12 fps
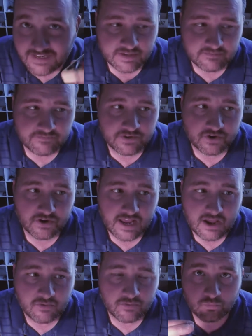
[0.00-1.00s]
and figured
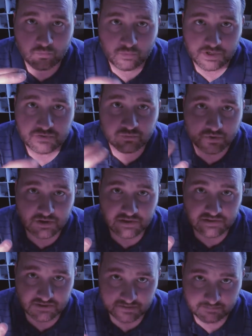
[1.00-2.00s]
out which
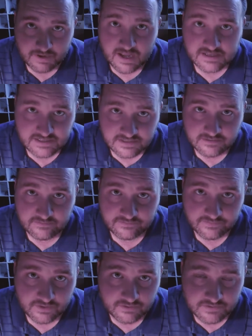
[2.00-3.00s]
was the positive,
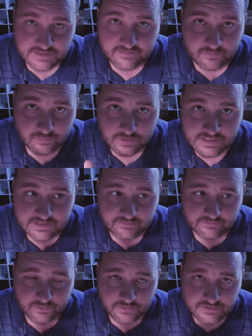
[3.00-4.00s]
you know, the 7.7
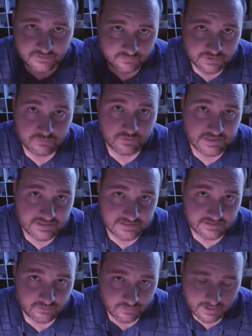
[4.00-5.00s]
volts, and which was
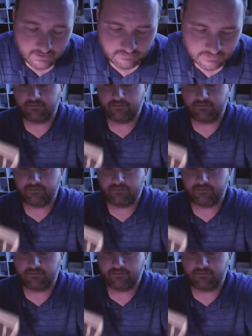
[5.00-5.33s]
the ground.